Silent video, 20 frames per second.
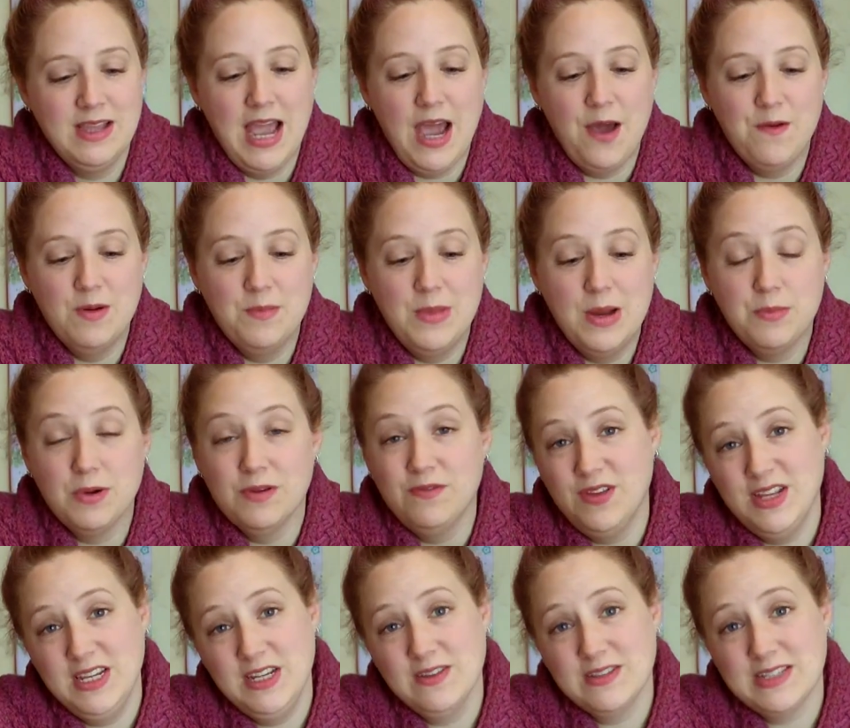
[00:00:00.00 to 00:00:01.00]
And remember,
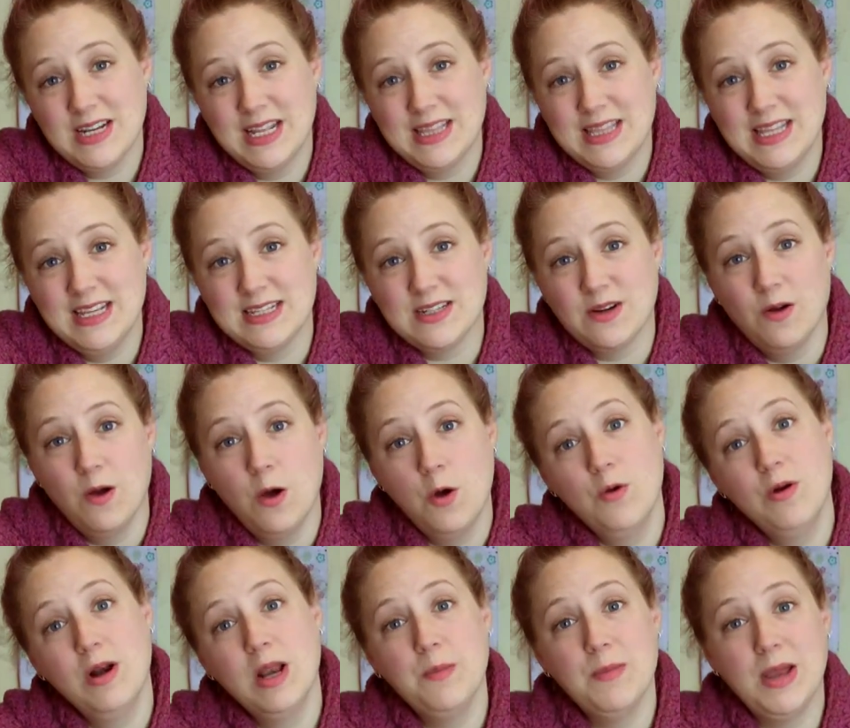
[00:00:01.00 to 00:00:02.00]
videos like this are
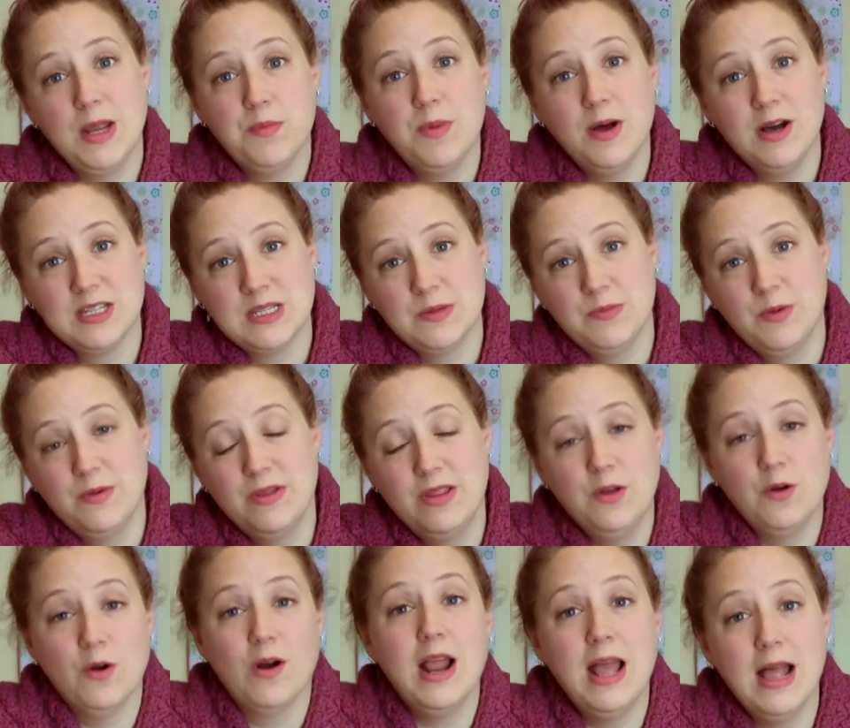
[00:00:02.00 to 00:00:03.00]
only made possible with
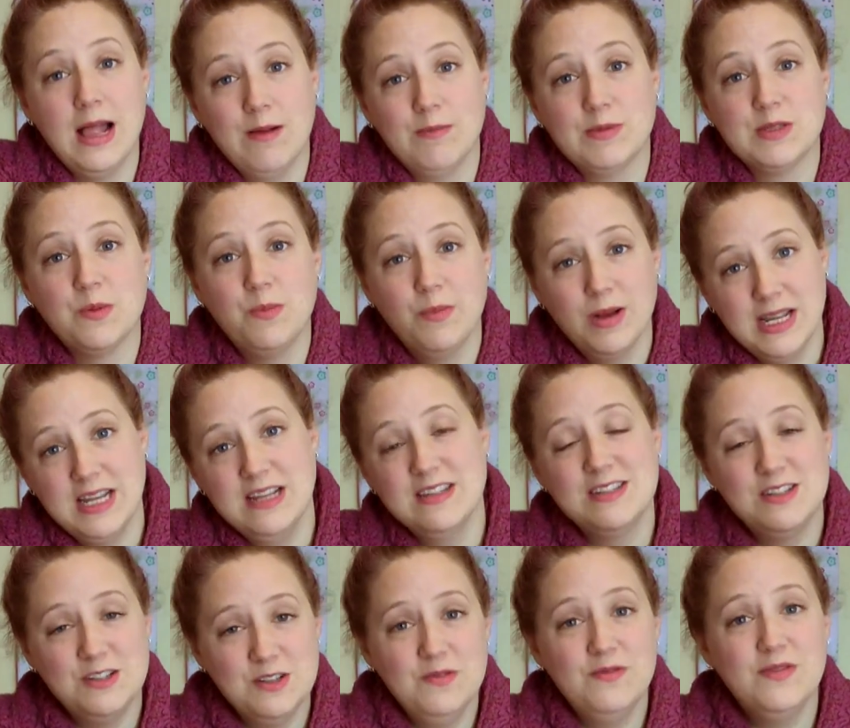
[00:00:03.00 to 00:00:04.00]
your help, so
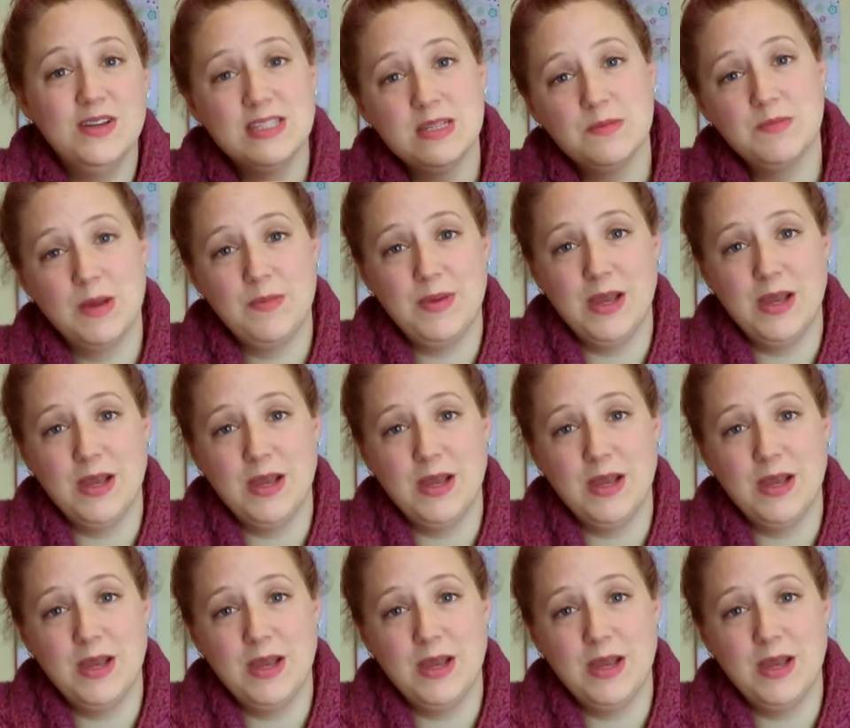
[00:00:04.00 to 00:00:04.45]
please do visit my